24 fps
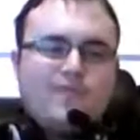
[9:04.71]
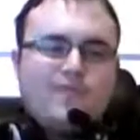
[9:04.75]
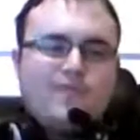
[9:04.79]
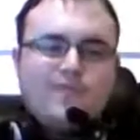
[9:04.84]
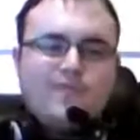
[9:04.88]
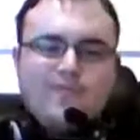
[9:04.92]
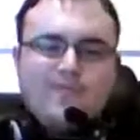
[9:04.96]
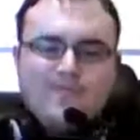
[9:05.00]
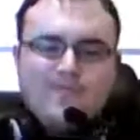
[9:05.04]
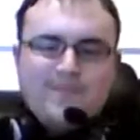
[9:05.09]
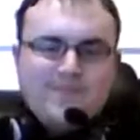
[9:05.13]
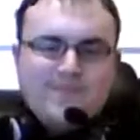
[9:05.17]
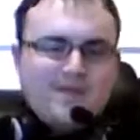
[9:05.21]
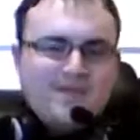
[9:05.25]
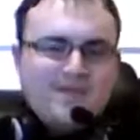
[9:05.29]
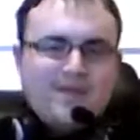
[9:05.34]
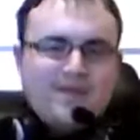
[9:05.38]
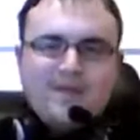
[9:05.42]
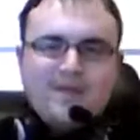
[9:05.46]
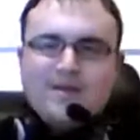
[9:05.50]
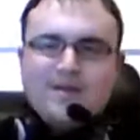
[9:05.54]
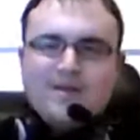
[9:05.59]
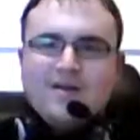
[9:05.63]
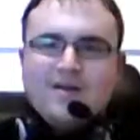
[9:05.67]
her
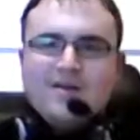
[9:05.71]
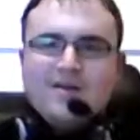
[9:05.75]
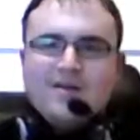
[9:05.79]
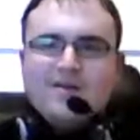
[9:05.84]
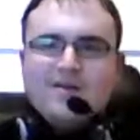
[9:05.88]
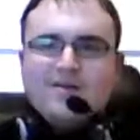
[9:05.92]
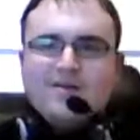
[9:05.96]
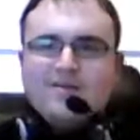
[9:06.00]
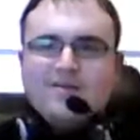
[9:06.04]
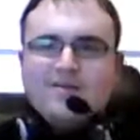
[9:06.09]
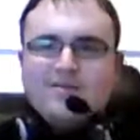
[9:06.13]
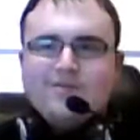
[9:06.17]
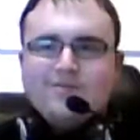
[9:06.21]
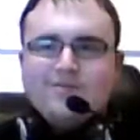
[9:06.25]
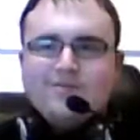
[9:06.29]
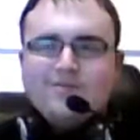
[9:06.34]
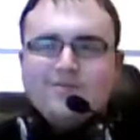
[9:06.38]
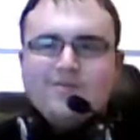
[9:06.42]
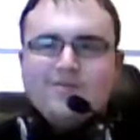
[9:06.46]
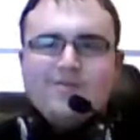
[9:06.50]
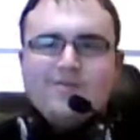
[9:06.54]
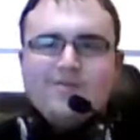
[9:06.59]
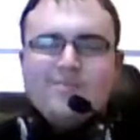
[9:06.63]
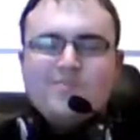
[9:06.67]
on
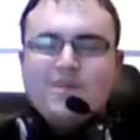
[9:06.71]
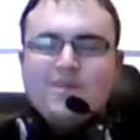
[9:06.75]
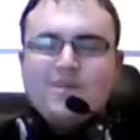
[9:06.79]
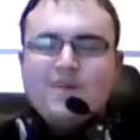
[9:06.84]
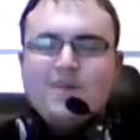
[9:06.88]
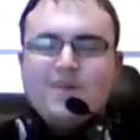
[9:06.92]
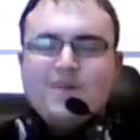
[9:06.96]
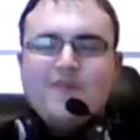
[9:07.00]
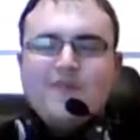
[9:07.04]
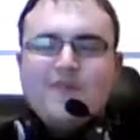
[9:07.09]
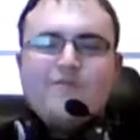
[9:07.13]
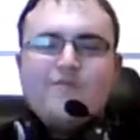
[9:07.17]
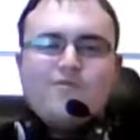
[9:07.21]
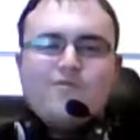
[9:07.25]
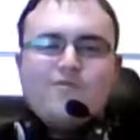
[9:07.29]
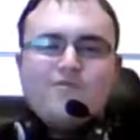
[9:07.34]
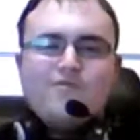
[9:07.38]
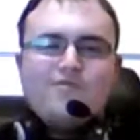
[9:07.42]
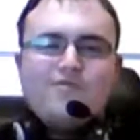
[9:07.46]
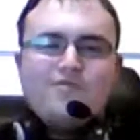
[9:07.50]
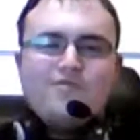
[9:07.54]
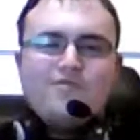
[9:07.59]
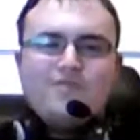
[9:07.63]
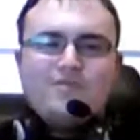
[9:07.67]
so many
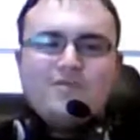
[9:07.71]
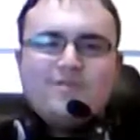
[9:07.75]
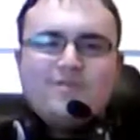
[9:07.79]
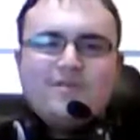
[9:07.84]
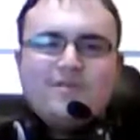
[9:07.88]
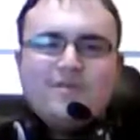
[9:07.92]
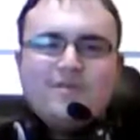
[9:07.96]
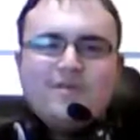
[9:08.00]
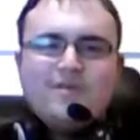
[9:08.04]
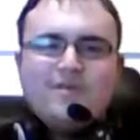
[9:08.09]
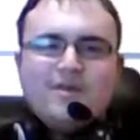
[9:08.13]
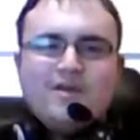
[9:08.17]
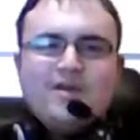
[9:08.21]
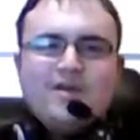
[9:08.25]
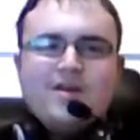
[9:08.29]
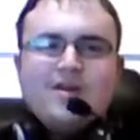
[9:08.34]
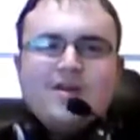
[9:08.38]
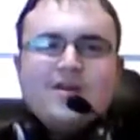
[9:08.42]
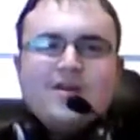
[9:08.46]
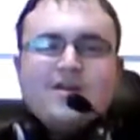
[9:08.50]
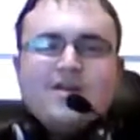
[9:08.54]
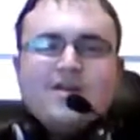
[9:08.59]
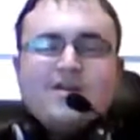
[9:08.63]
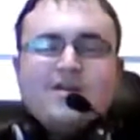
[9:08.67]
levels.
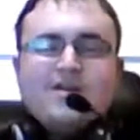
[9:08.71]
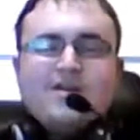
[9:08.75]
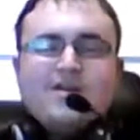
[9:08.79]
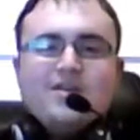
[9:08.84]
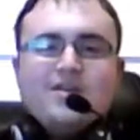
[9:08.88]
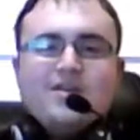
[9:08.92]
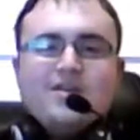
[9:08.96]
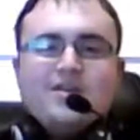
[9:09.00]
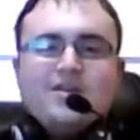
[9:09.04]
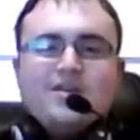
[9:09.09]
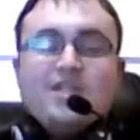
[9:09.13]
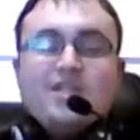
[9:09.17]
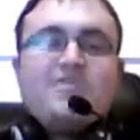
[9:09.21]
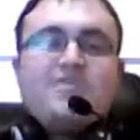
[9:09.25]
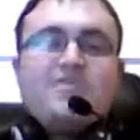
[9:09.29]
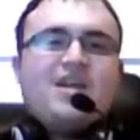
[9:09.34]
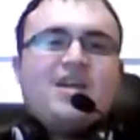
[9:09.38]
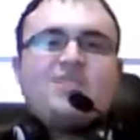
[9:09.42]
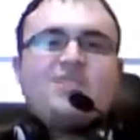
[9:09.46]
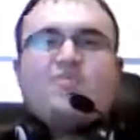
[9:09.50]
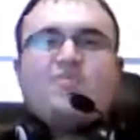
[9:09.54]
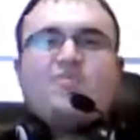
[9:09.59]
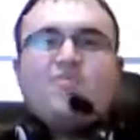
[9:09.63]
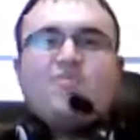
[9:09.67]
She
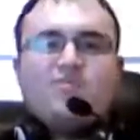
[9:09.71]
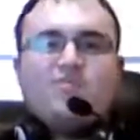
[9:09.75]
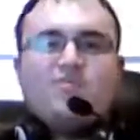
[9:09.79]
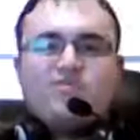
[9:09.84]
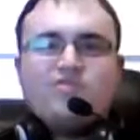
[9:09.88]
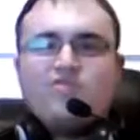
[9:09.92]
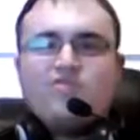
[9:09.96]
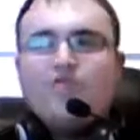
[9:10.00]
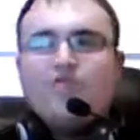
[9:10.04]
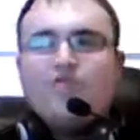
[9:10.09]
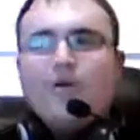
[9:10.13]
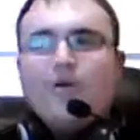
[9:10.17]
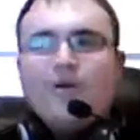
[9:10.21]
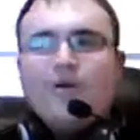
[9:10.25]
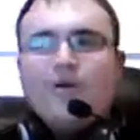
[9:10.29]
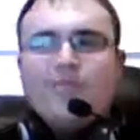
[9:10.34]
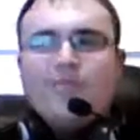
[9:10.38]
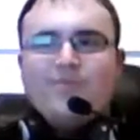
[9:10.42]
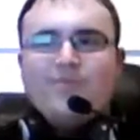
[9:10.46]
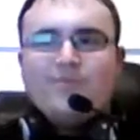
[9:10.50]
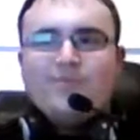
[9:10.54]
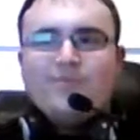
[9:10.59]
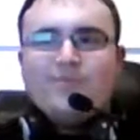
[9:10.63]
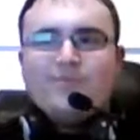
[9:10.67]
managed to pretty much throw
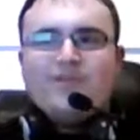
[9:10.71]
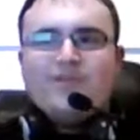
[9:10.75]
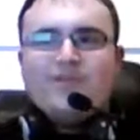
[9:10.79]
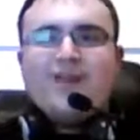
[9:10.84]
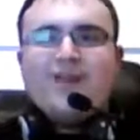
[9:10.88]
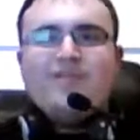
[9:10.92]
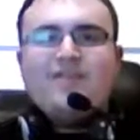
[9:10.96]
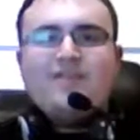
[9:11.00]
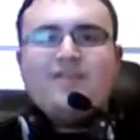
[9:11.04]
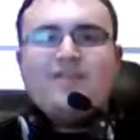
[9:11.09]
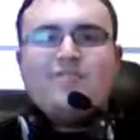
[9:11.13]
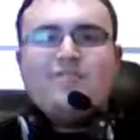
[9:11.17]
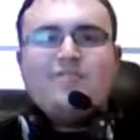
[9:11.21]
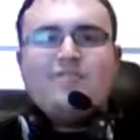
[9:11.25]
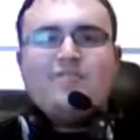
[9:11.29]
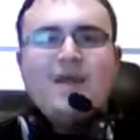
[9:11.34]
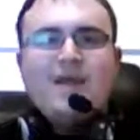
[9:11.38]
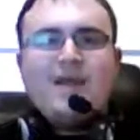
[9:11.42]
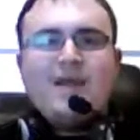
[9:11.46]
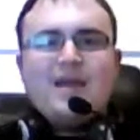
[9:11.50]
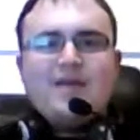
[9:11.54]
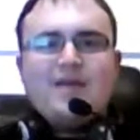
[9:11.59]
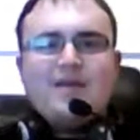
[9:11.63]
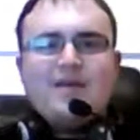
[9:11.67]
him to end up
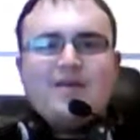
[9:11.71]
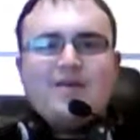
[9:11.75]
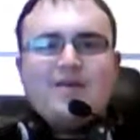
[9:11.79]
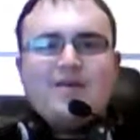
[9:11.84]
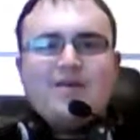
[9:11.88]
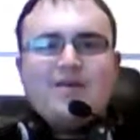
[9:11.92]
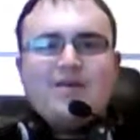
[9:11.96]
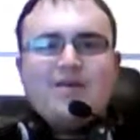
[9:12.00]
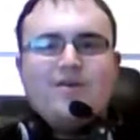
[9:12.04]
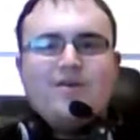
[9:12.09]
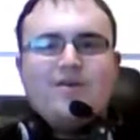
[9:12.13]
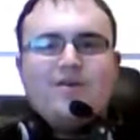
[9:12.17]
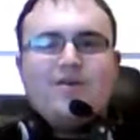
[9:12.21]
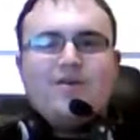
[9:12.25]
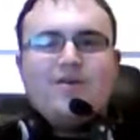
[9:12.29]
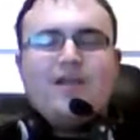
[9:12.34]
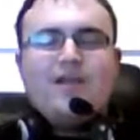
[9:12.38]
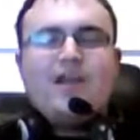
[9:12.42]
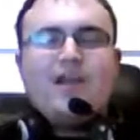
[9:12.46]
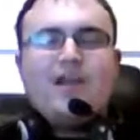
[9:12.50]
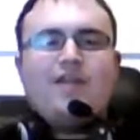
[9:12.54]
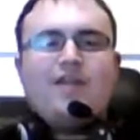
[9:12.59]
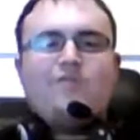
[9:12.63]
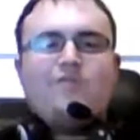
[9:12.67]
making her
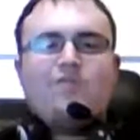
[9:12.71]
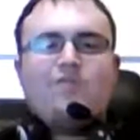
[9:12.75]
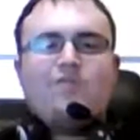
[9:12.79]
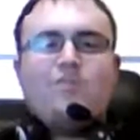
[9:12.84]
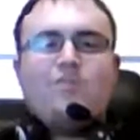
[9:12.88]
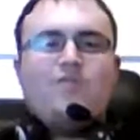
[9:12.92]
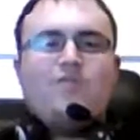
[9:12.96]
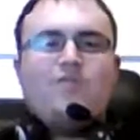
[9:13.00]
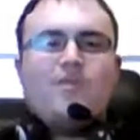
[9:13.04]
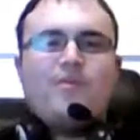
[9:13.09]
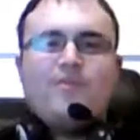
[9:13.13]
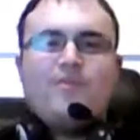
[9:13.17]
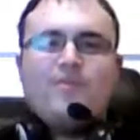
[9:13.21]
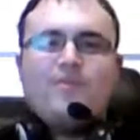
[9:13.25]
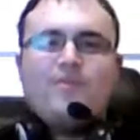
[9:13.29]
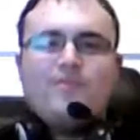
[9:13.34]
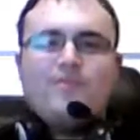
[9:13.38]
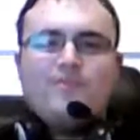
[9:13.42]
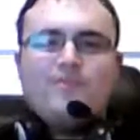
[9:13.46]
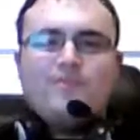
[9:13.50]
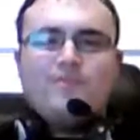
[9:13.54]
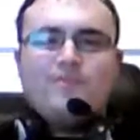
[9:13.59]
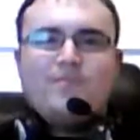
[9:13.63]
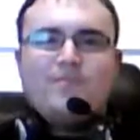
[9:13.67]
laying on top of him
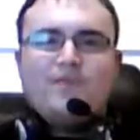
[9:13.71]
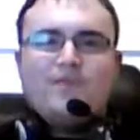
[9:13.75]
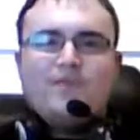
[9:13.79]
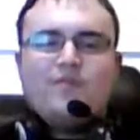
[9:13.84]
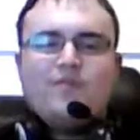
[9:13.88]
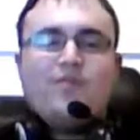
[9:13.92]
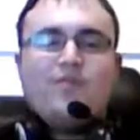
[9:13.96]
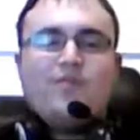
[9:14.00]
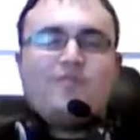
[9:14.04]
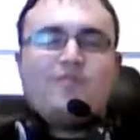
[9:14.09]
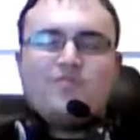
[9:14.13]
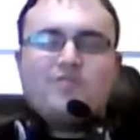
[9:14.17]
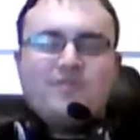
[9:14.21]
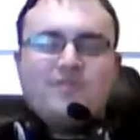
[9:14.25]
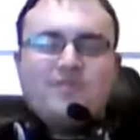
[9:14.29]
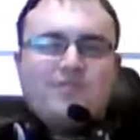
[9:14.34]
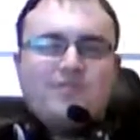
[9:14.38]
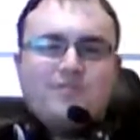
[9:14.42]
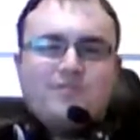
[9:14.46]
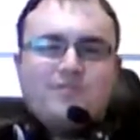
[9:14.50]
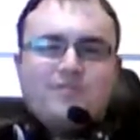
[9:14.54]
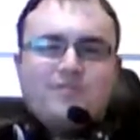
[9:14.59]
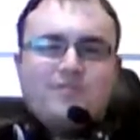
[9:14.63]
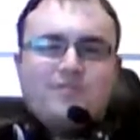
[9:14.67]
and falling asleep.
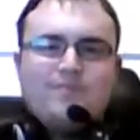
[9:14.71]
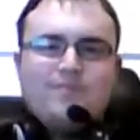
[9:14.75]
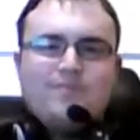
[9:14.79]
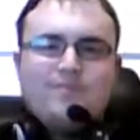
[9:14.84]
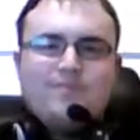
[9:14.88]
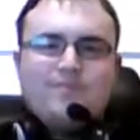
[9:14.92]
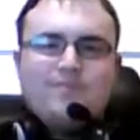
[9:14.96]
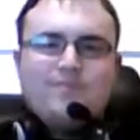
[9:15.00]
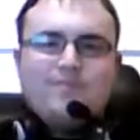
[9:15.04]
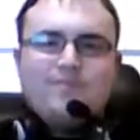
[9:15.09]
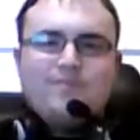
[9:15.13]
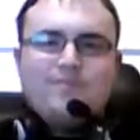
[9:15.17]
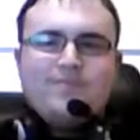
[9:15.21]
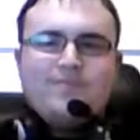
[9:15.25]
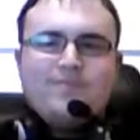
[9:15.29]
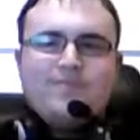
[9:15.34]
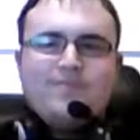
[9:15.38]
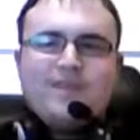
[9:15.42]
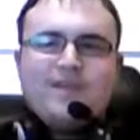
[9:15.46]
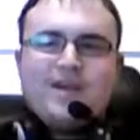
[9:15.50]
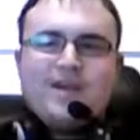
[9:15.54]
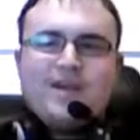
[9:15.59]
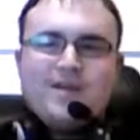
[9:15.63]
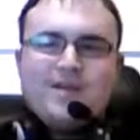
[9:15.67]

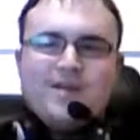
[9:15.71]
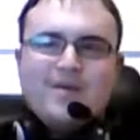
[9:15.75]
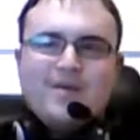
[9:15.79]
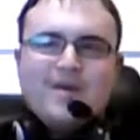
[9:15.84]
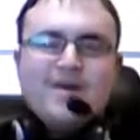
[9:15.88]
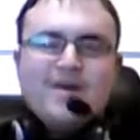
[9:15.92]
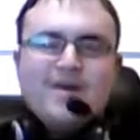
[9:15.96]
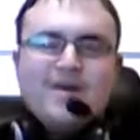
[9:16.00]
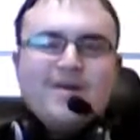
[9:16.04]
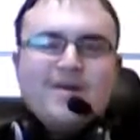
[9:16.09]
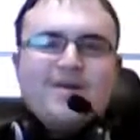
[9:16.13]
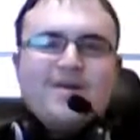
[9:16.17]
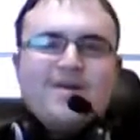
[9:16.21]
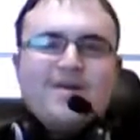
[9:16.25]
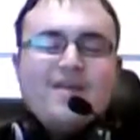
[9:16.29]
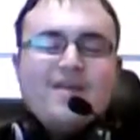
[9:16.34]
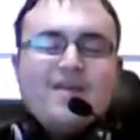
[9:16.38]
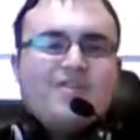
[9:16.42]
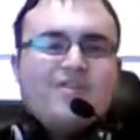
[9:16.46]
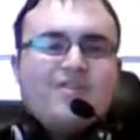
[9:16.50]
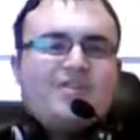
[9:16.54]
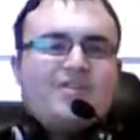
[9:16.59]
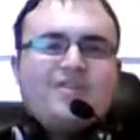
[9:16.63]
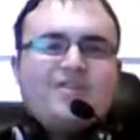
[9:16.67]
Yeah.
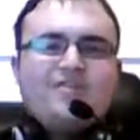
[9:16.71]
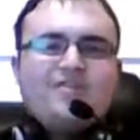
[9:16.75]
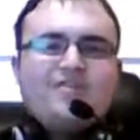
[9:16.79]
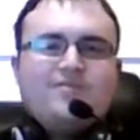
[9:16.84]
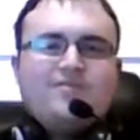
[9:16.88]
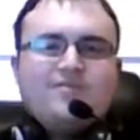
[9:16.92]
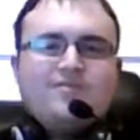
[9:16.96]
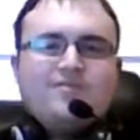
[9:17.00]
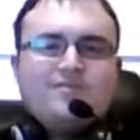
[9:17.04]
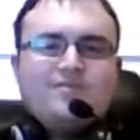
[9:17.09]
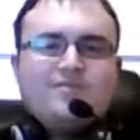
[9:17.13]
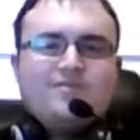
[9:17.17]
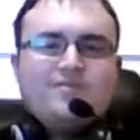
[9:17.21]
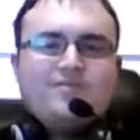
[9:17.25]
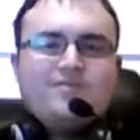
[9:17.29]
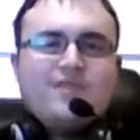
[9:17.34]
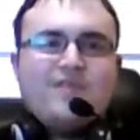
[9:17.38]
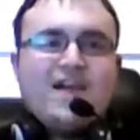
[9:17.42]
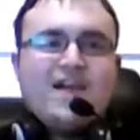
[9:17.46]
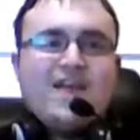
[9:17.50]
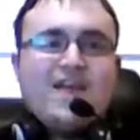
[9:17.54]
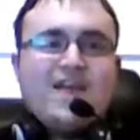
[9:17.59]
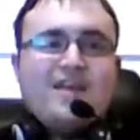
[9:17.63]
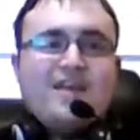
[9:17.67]
Ever since
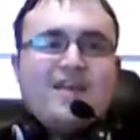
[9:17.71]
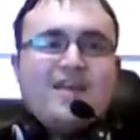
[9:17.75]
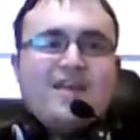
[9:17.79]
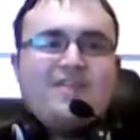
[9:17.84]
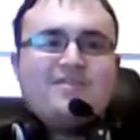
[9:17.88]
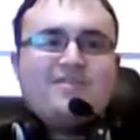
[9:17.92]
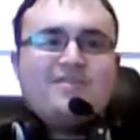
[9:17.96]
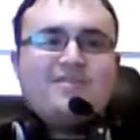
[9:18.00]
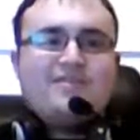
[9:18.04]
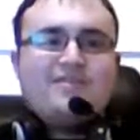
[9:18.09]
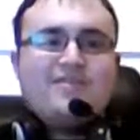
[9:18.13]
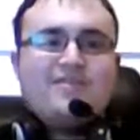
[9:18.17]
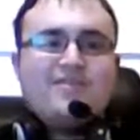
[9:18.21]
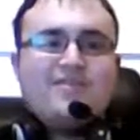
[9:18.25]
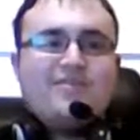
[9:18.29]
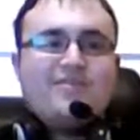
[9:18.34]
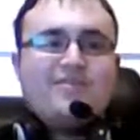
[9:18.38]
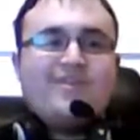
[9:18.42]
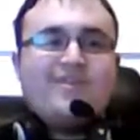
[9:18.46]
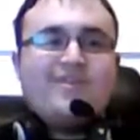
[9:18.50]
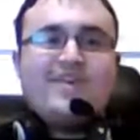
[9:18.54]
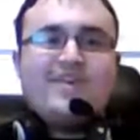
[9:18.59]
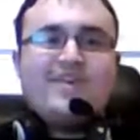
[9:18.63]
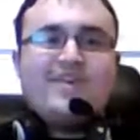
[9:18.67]
then, he has never
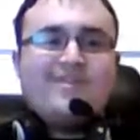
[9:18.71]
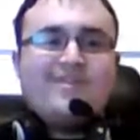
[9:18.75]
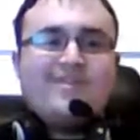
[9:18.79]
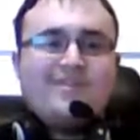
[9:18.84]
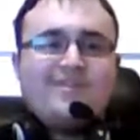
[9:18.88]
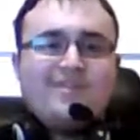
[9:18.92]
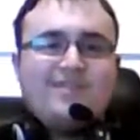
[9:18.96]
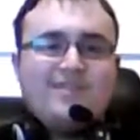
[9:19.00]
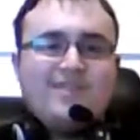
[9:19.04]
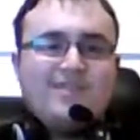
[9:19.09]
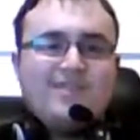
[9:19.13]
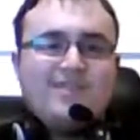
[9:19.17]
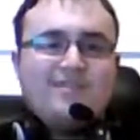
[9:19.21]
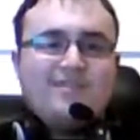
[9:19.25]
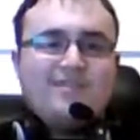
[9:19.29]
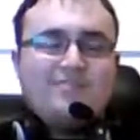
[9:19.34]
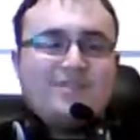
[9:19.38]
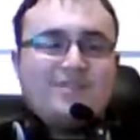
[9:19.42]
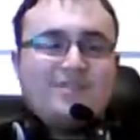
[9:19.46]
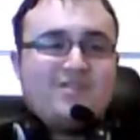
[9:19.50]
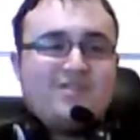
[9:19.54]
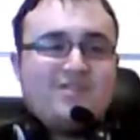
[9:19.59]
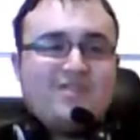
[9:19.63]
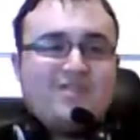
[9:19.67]
regained his
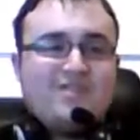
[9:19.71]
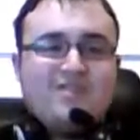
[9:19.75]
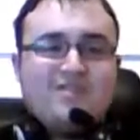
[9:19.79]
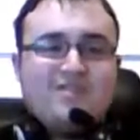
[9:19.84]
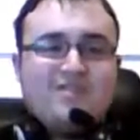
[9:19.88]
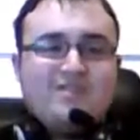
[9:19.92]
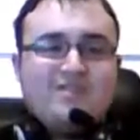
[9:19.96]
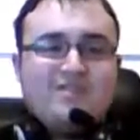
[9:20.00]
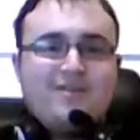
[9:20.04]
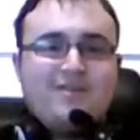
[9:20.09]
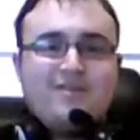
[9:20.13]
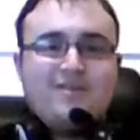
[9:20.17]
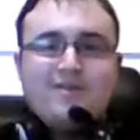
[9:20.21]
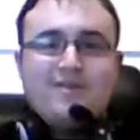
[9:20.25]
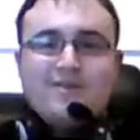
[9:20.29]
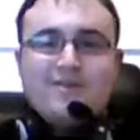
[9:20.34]
masculinity